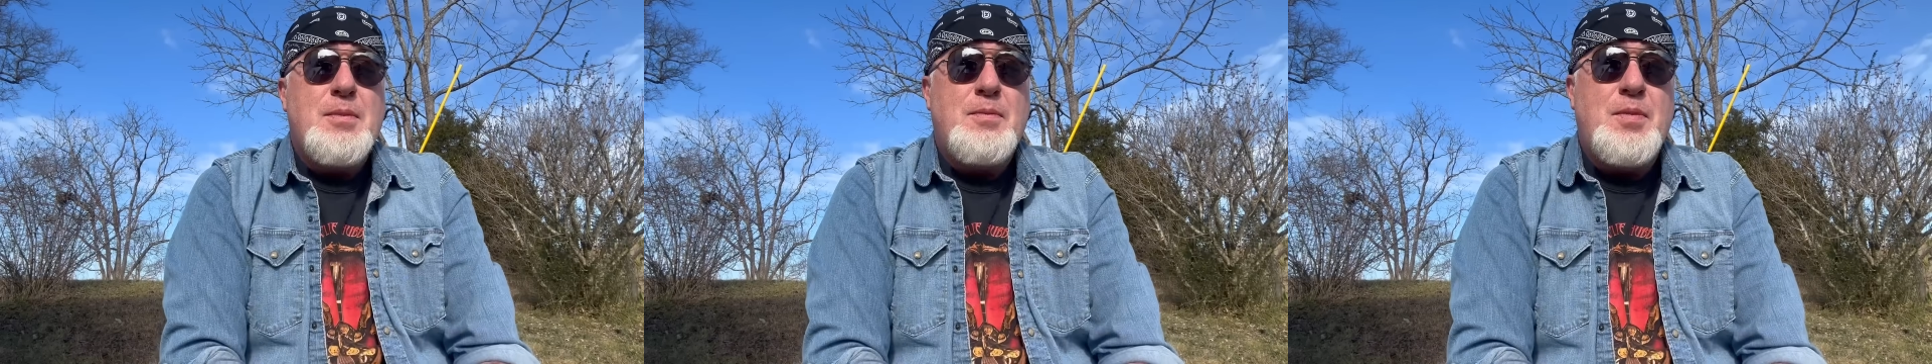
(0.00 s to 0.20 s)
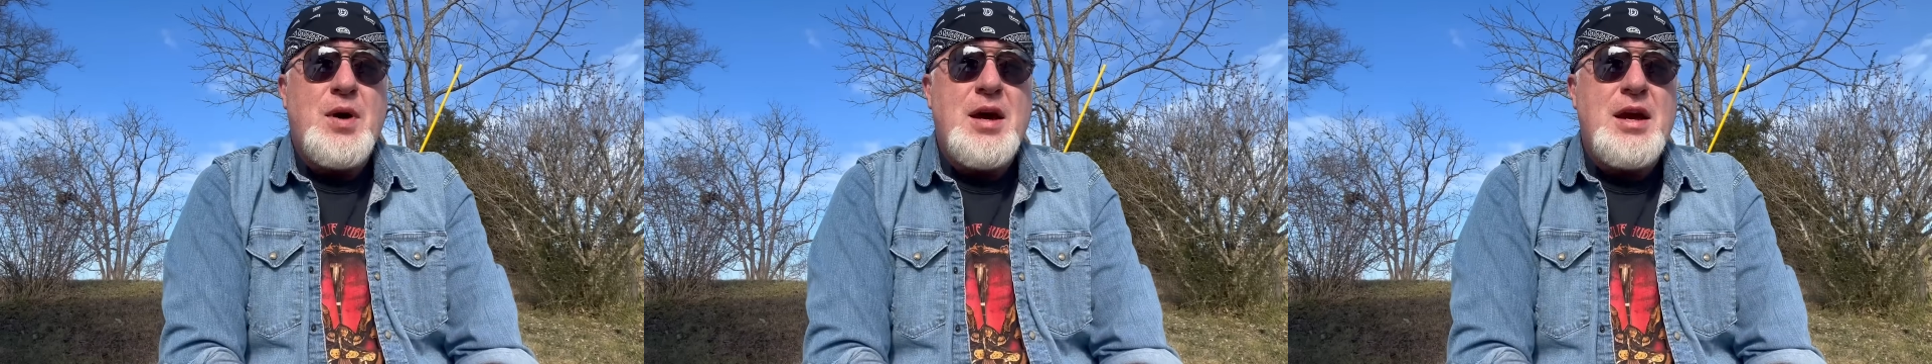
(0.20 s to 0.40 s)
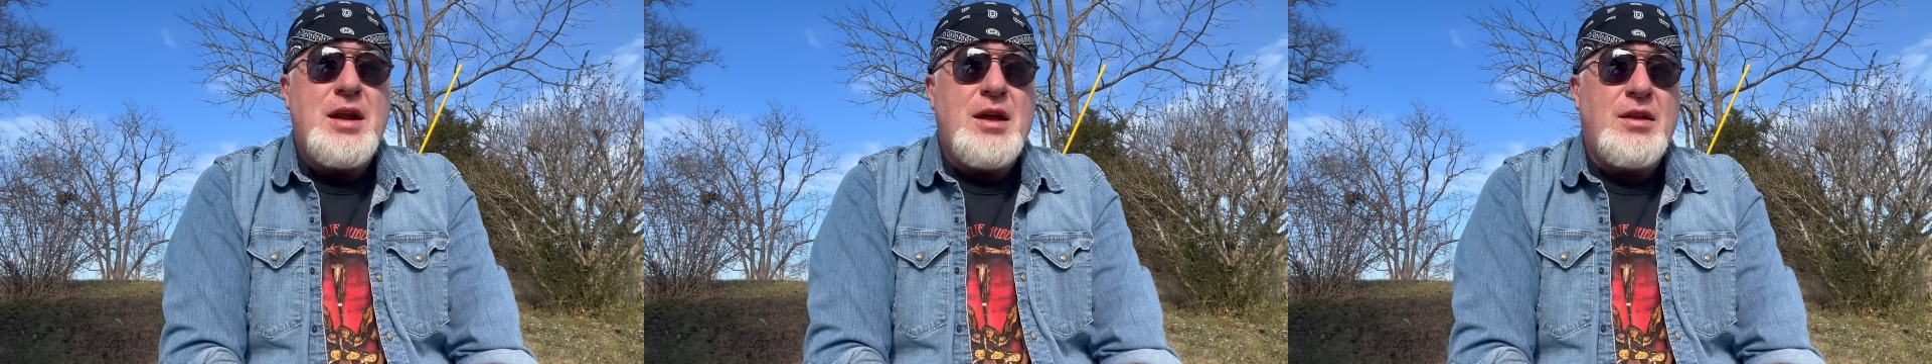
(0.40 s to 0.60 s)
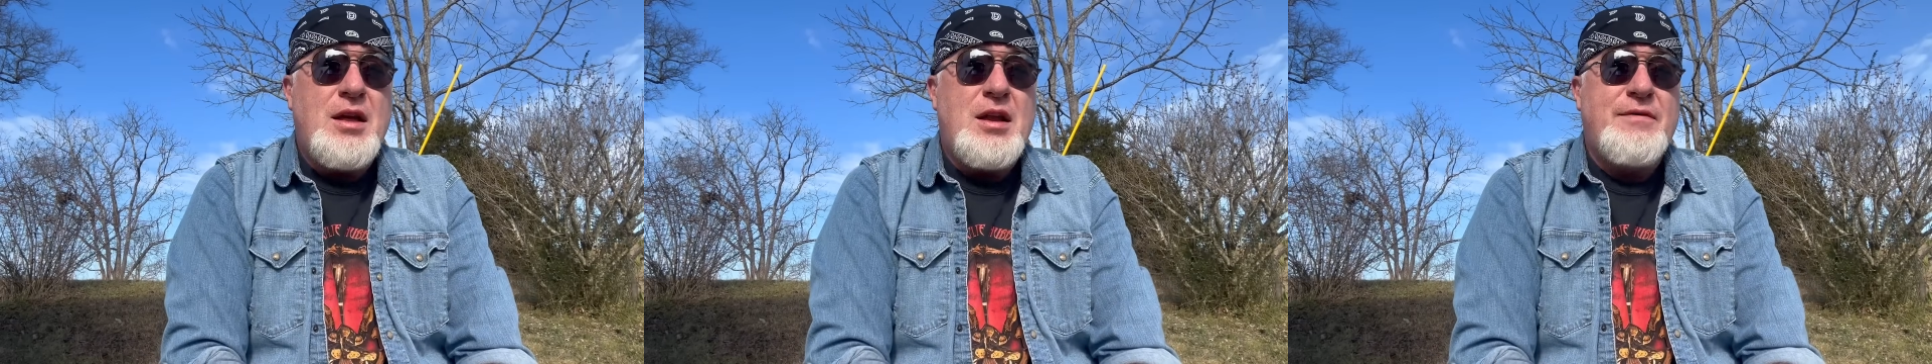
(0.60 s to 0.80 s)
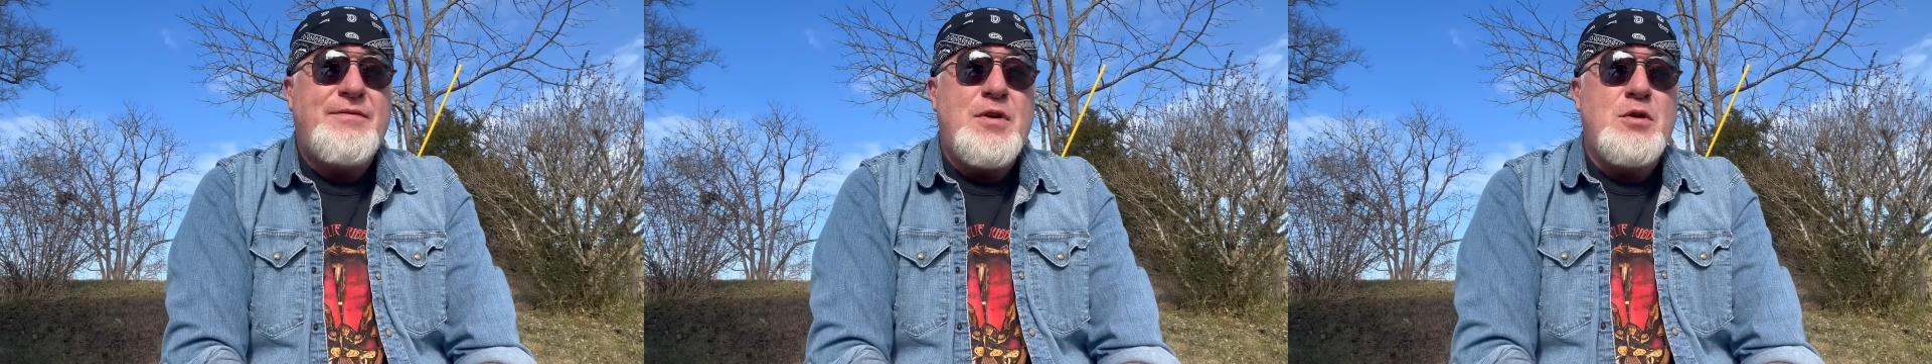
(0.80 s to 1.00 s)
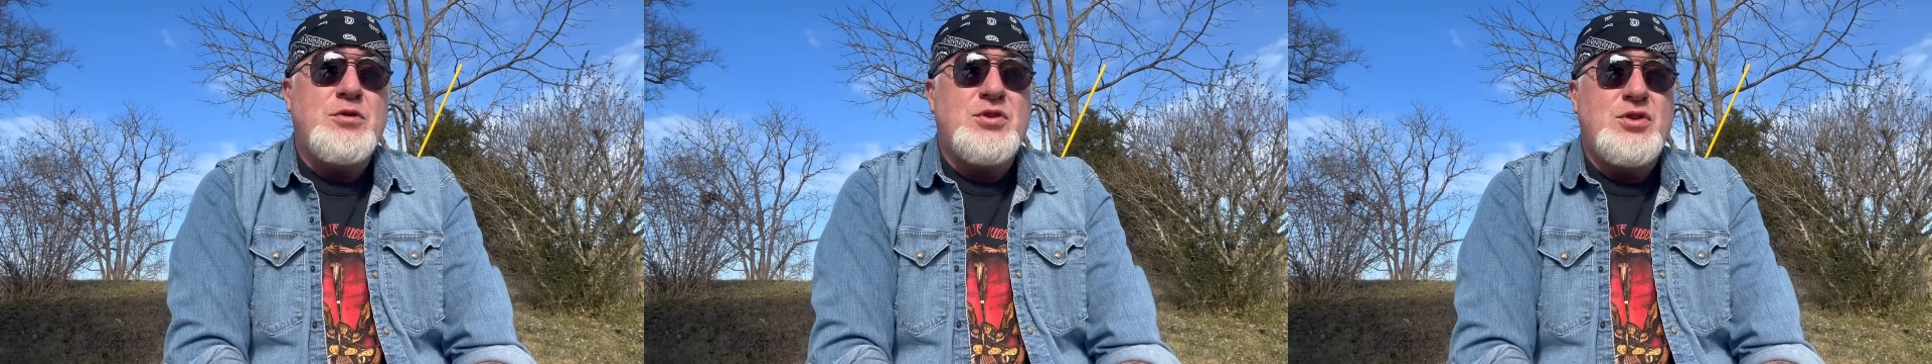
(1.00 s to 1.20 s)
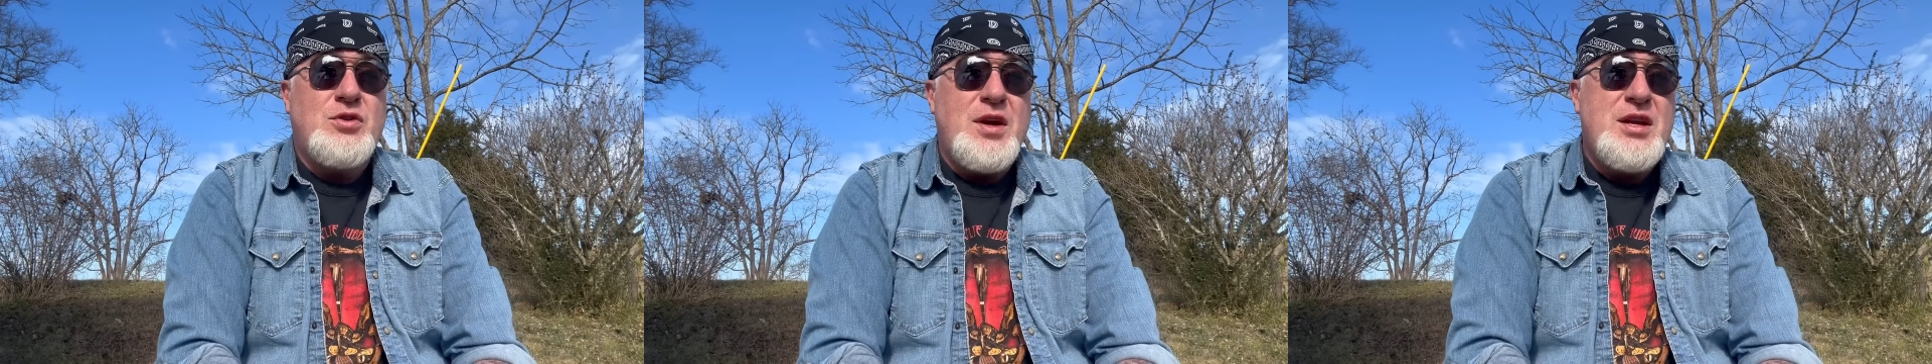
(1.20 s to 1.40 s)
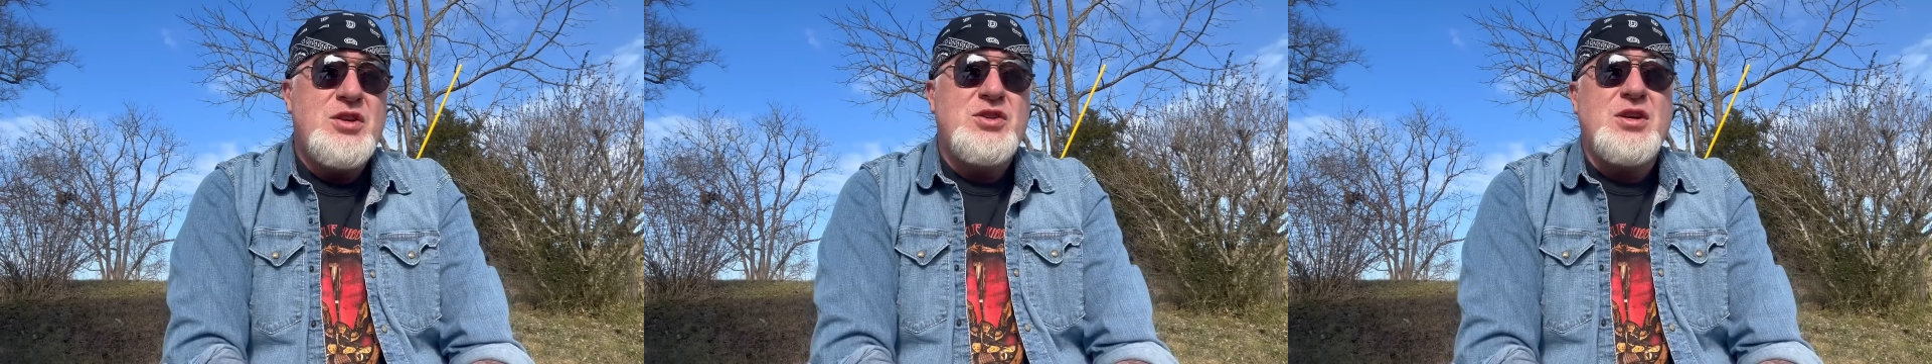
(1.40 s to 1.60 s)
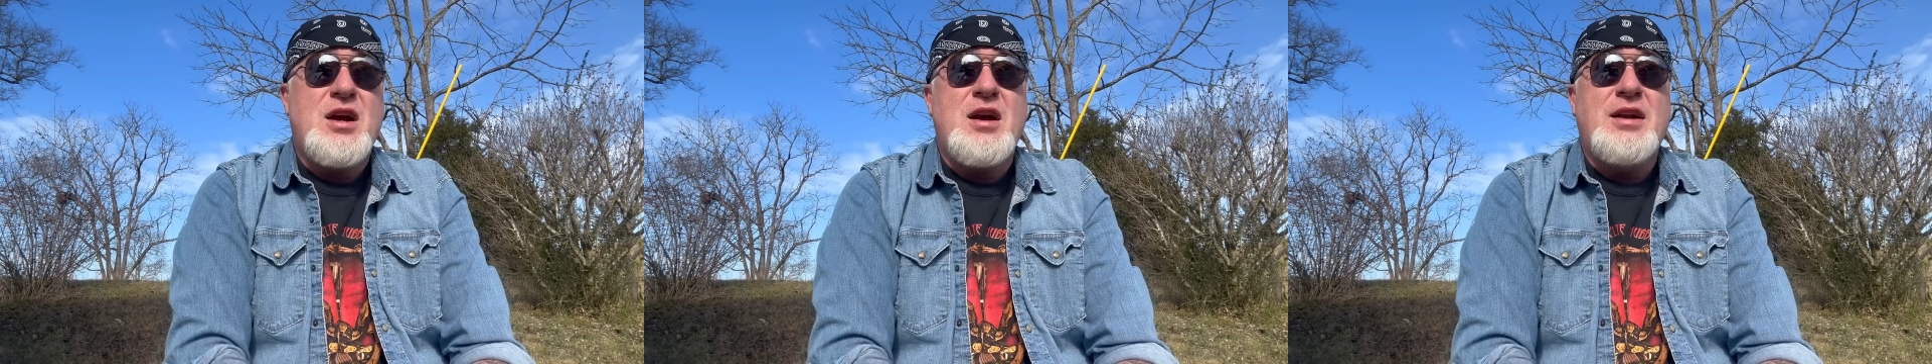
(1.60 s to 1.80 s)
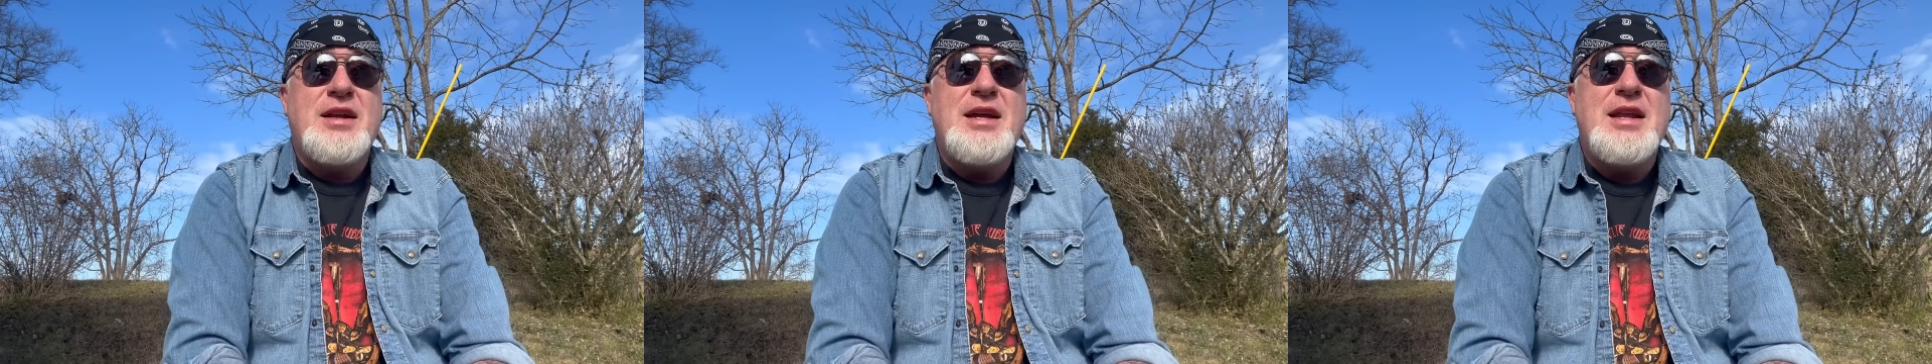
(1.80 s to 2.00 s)
but a lot of folks
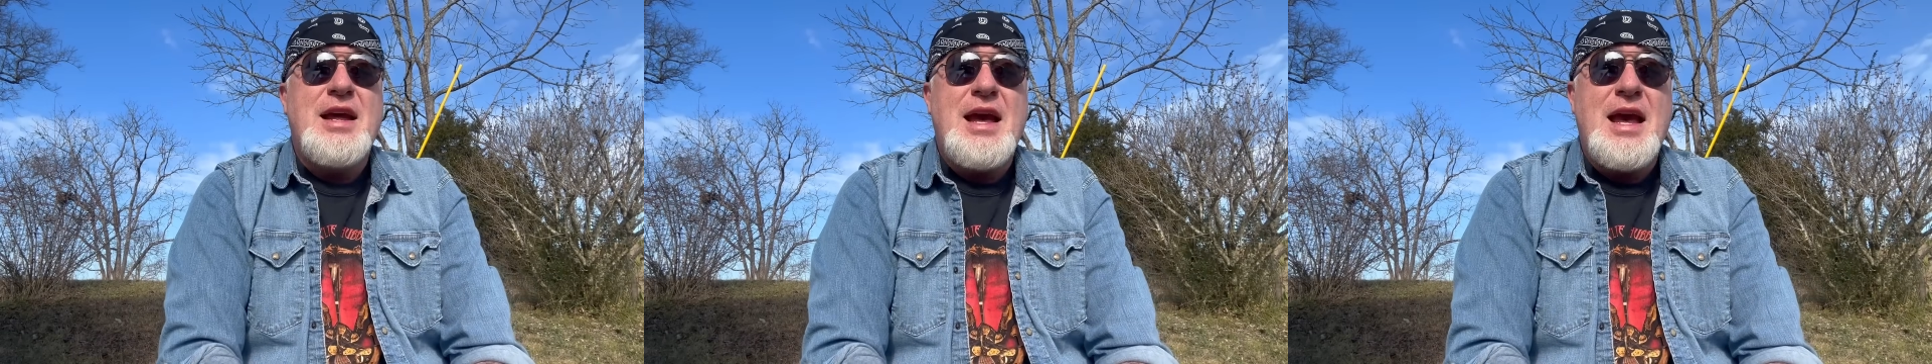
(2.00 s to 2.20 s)
screenshotted it,